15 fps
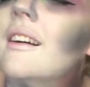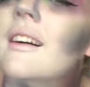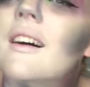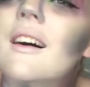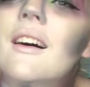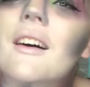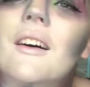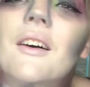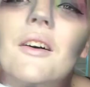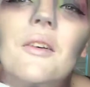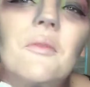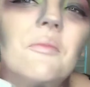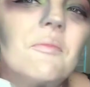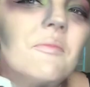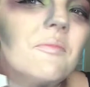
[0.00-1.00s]

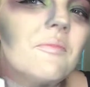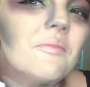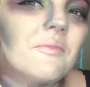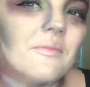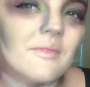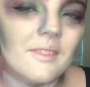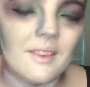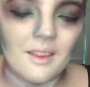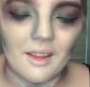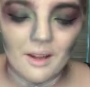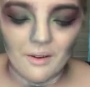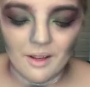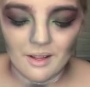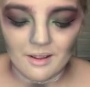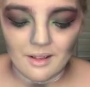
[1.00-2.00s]
so that
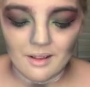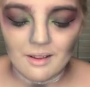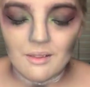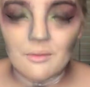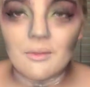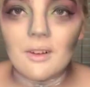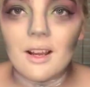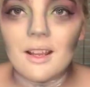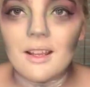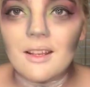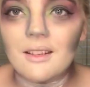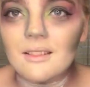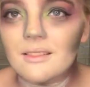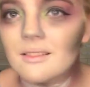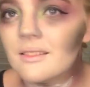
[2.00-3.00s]
way it's nice and white,
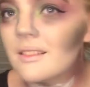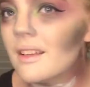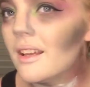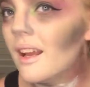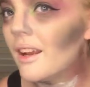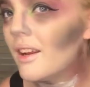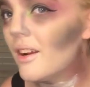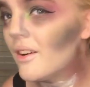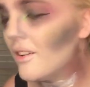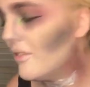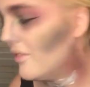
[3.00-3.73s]
and I can already